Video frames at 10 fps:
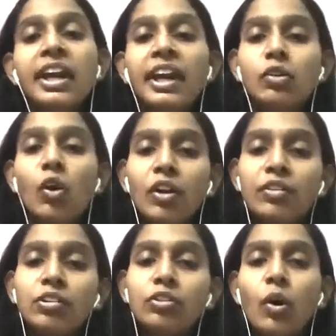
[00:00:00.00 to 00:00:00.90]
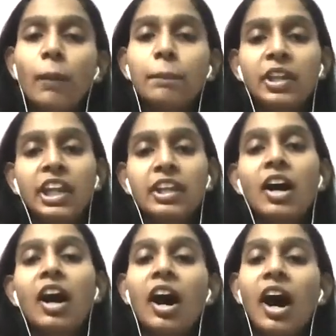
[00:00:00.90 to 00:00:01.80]
In order to obtain
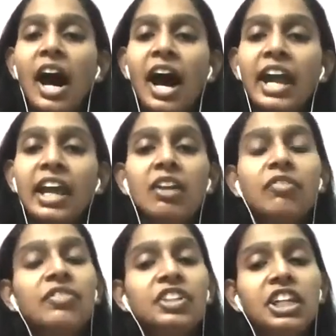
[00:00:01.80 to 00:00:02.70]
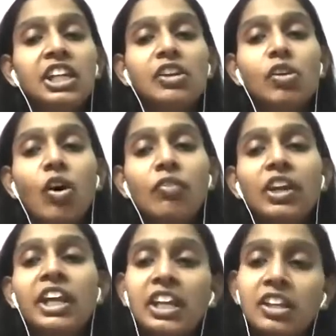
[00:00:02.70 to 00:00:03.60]
a high yield of the
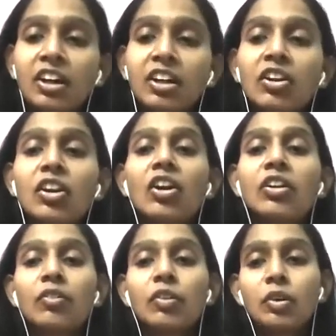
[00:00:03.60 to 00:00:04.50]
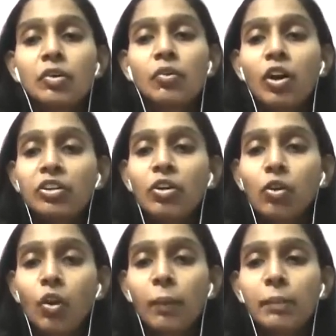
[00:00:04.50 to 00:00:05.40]
inner water
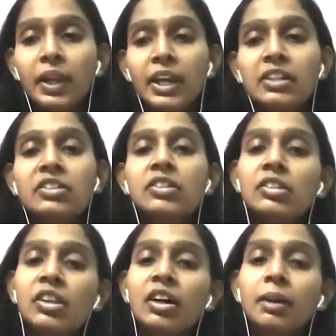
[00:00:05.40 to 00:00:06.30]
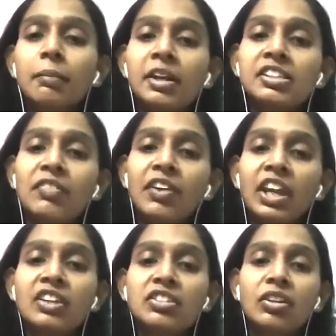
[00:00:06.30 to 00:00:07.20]
droplets, the
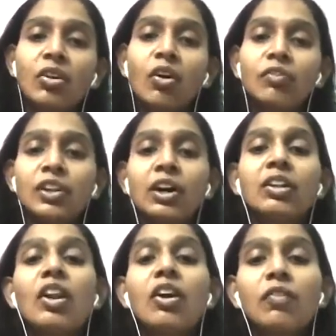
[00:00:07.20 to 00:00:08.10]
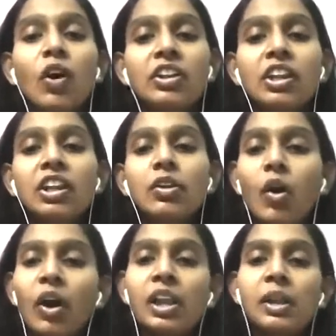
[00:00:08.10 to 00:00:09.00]
emulsification of the water and
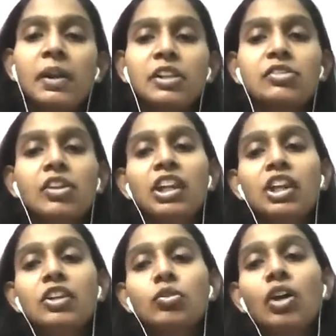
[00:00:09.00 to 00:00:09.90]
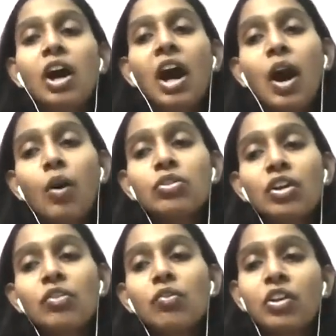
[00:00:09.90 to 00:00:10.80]
oil emulsion into the
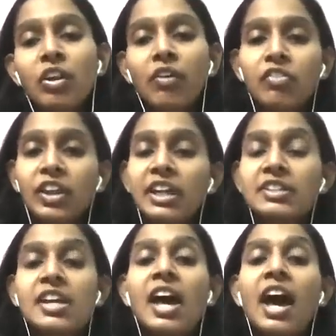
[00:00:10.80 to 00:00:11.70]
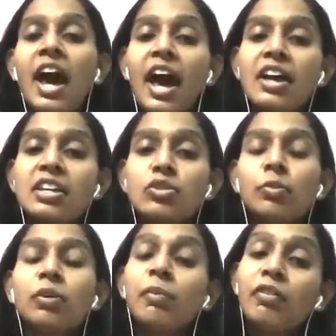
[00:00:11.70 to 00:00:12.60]
outer water phase has to
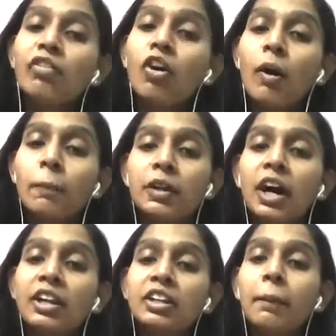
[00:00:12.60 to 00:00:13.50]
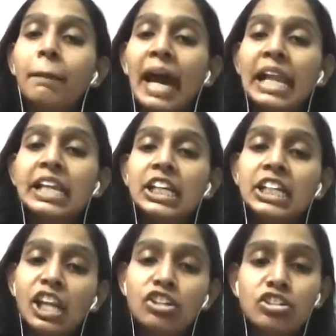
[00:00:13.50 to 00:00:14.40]
be performed under mild
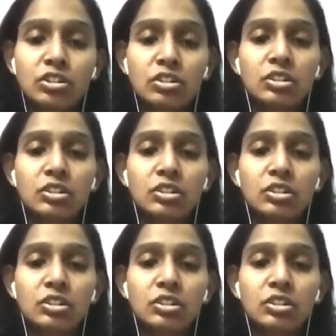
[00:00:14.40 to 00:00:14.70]
conditions.